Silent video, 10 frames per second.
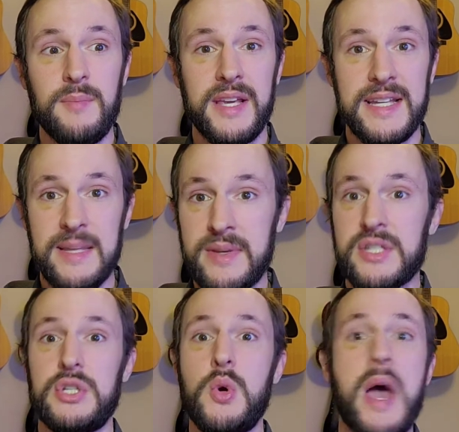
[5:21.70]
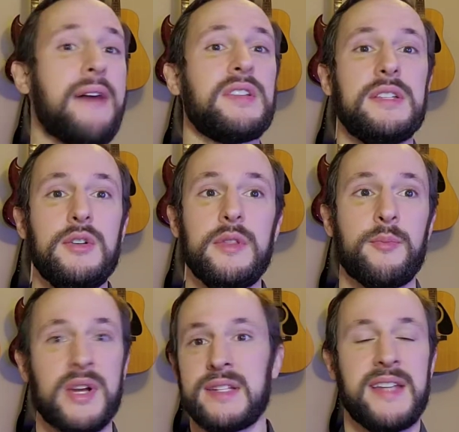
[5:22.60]
Because that means you have to do the
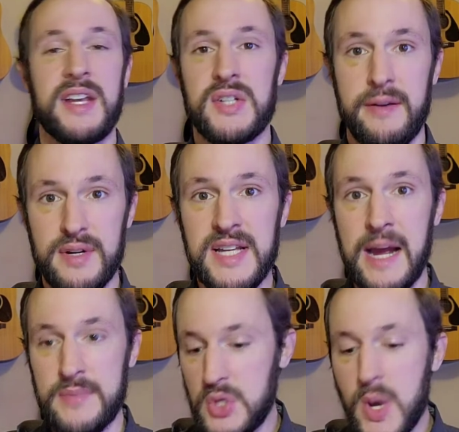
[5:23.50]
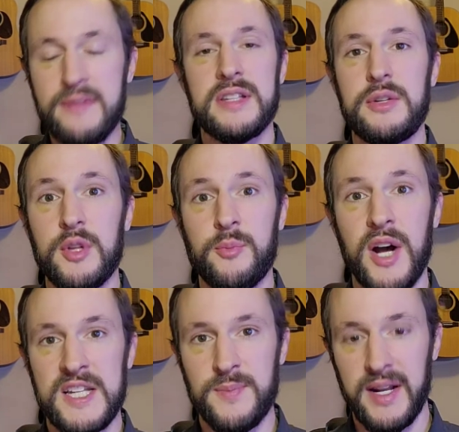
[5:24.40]
presentation every time. You have to do the
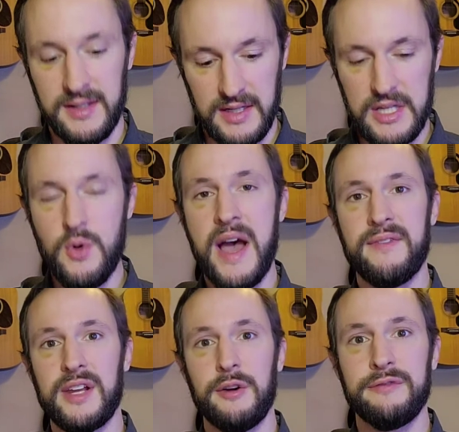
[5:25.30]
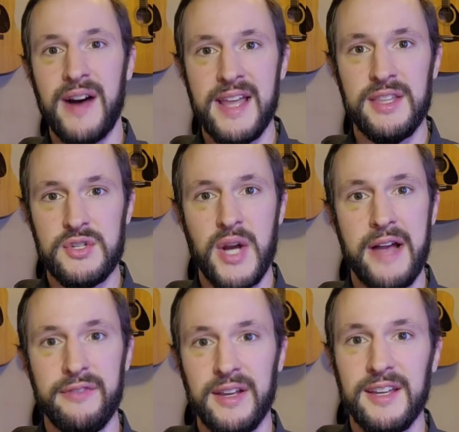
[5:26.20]
prospecting. You have to go find the
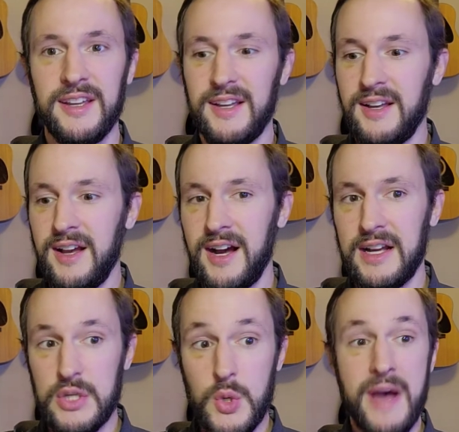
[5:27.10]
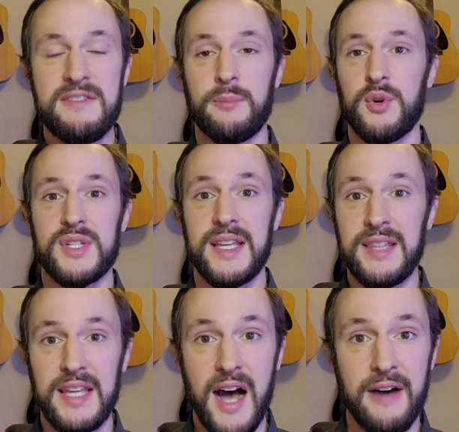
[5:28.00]
traffic. You have to
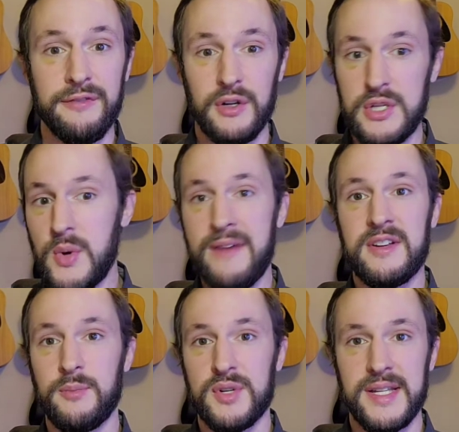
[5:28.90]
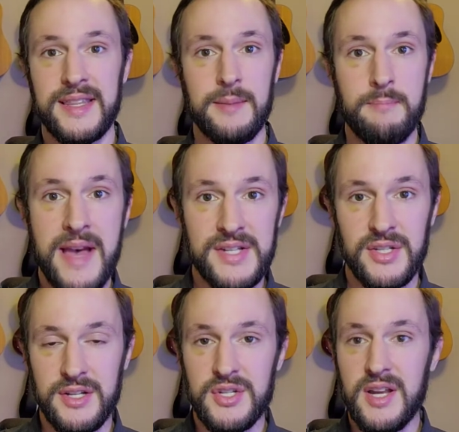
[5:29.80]
present the offer. You have to present the
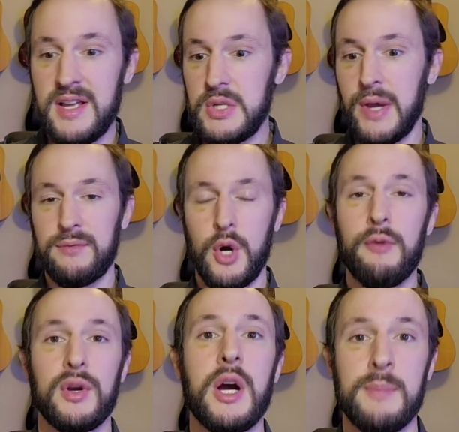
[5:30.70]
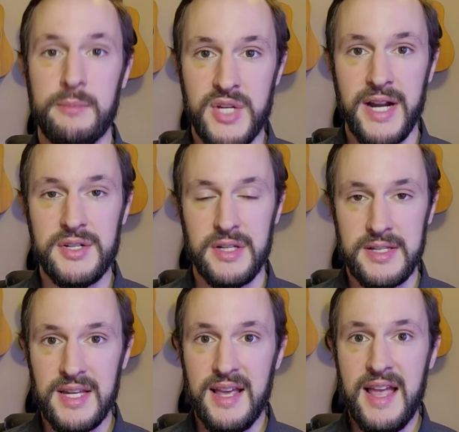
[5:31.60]
message. You have to overcome
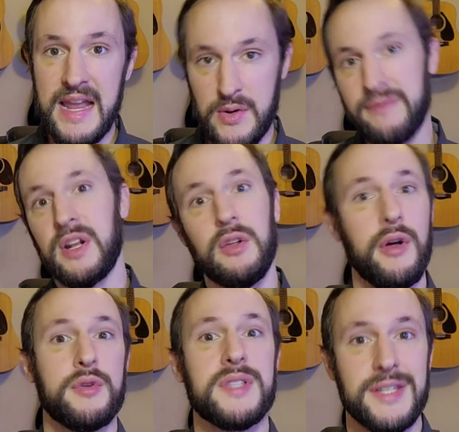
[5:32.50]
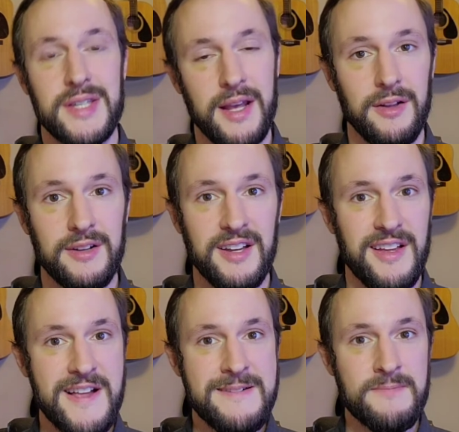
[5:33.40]
objections and you have to close the sale.
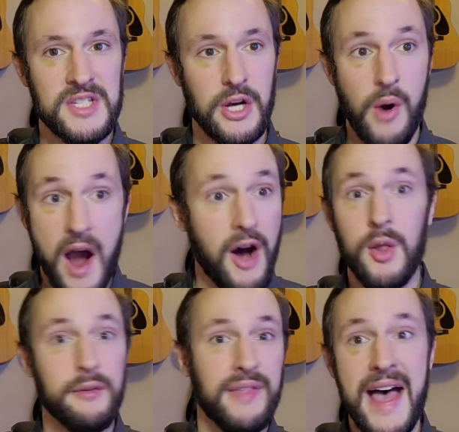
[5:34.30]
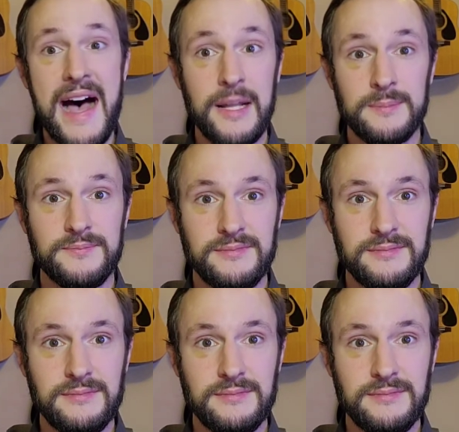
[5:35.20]
So all of that